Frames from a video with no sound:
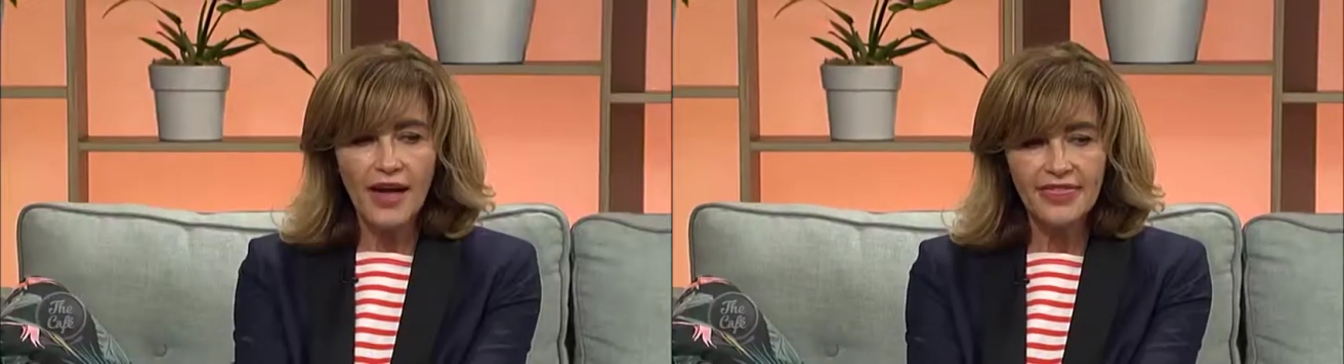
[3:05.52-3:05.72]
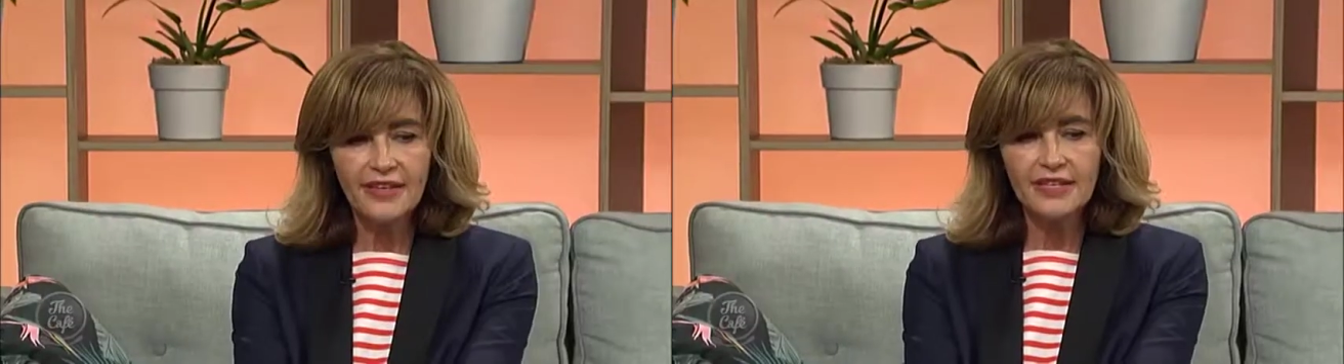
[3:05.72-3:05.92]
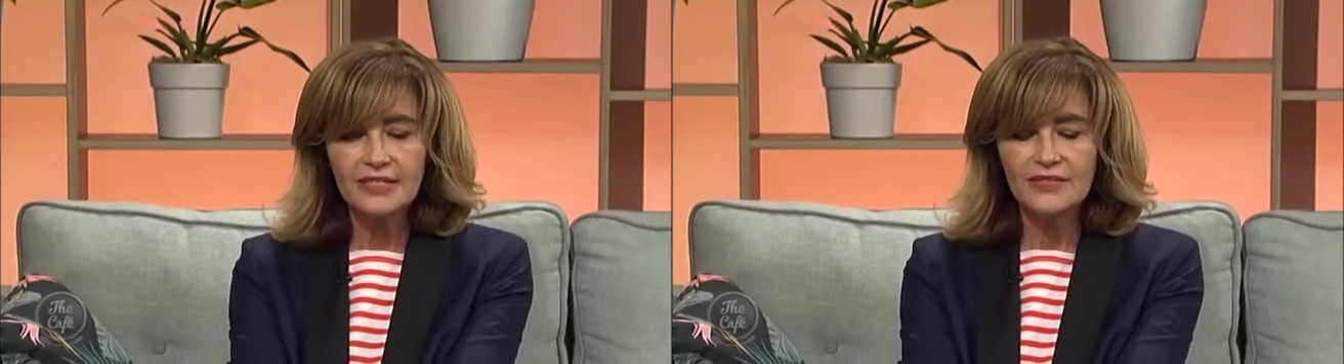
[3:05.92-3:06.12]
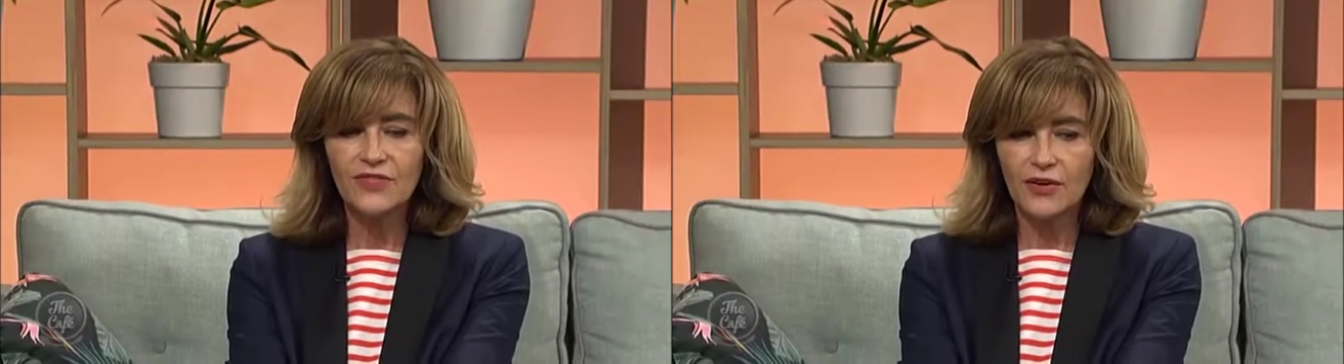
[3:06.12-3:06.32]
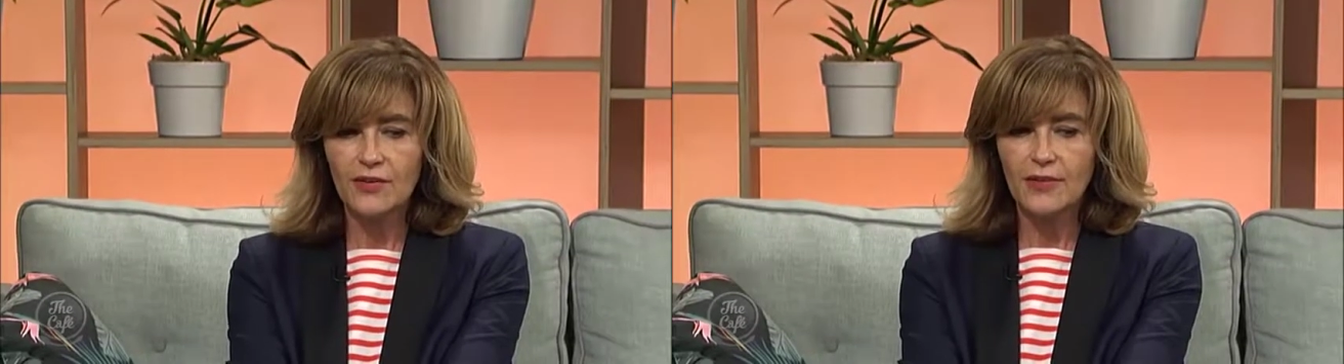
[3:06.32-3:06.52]
I think it's
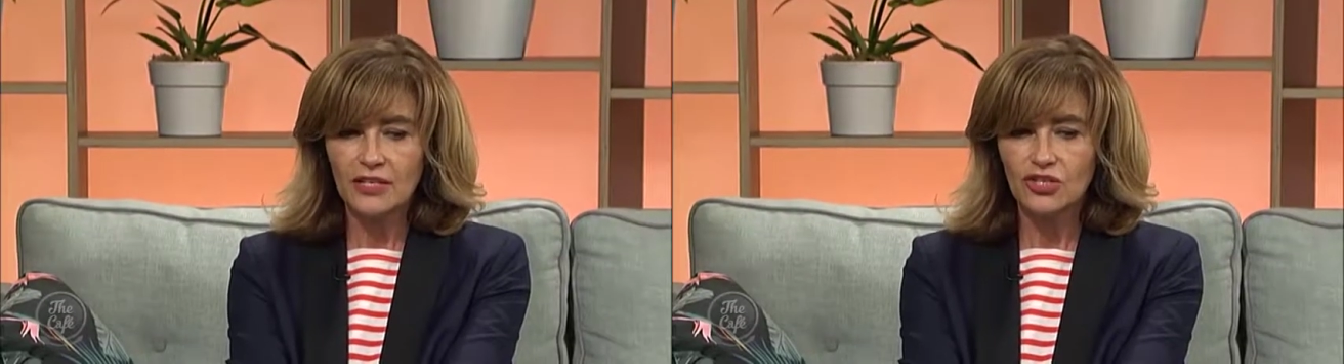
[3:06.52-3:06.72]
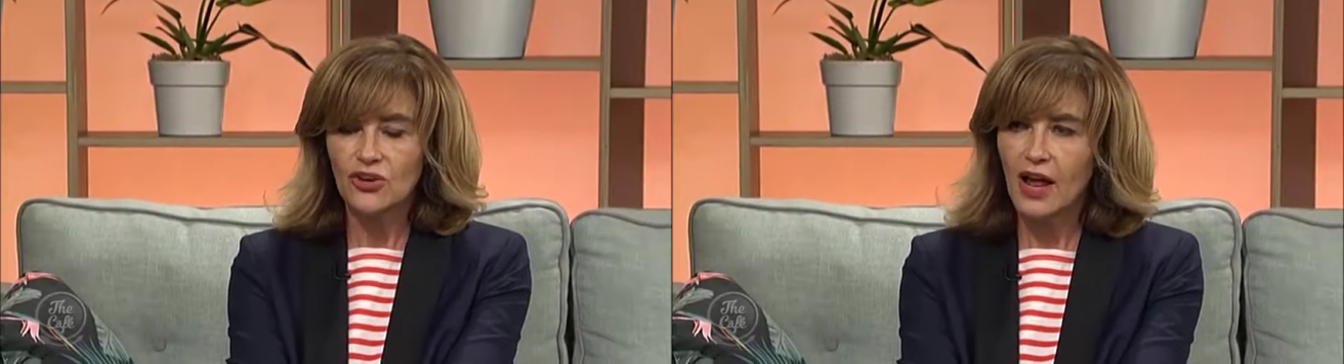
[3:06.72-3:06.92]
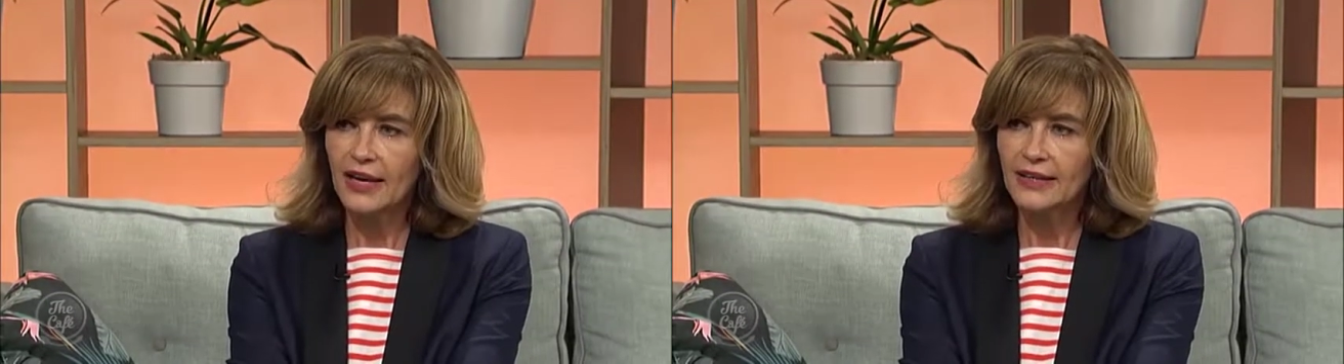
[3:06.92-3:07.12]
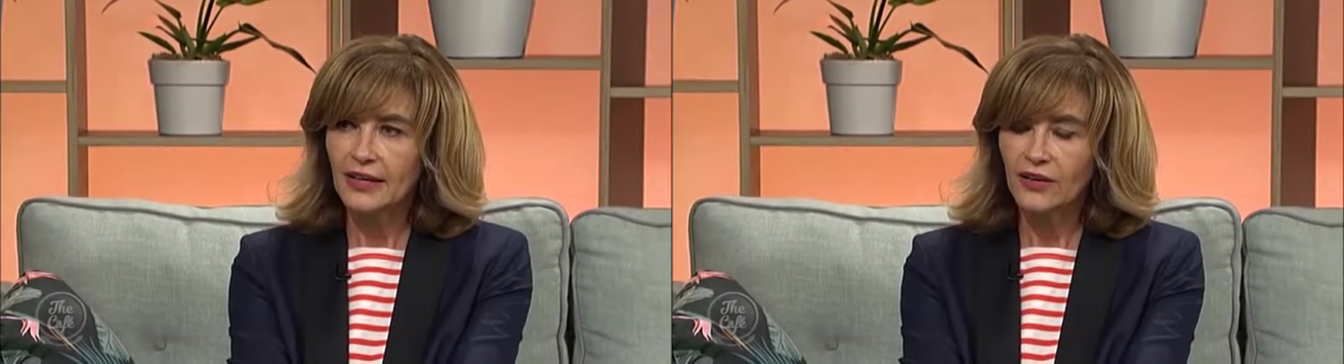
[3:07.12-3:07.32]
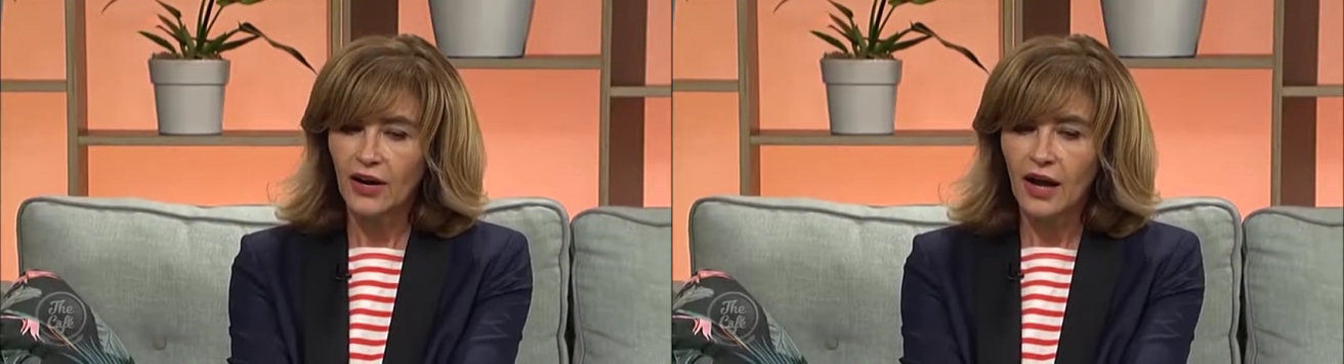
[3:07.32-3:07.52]
very much trial and
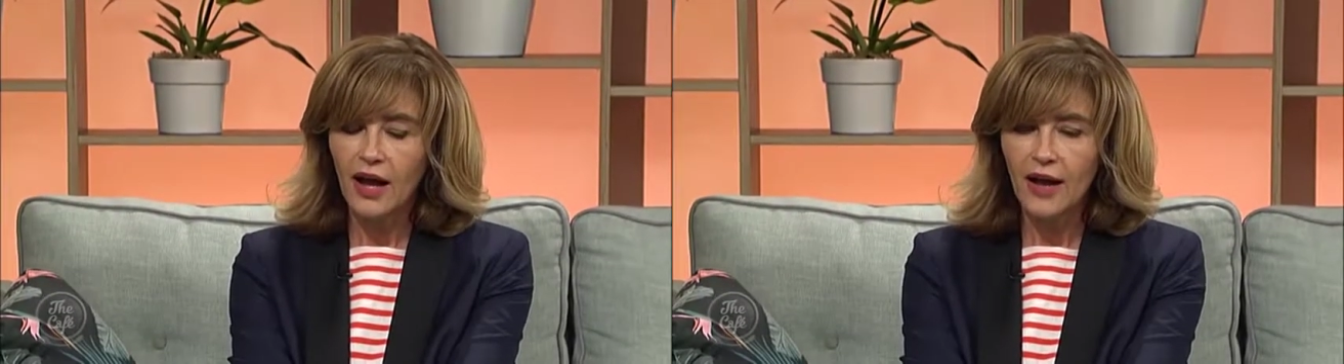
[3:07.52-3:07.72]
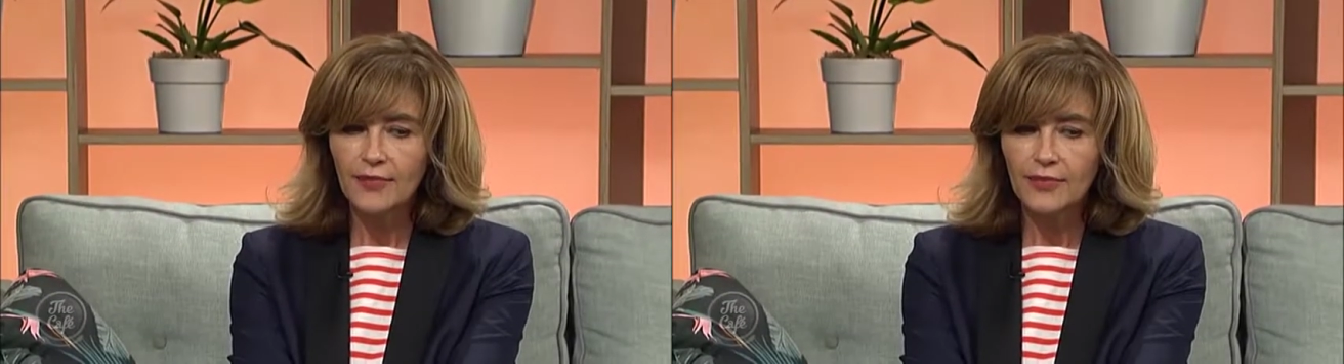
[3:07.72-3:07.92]
error.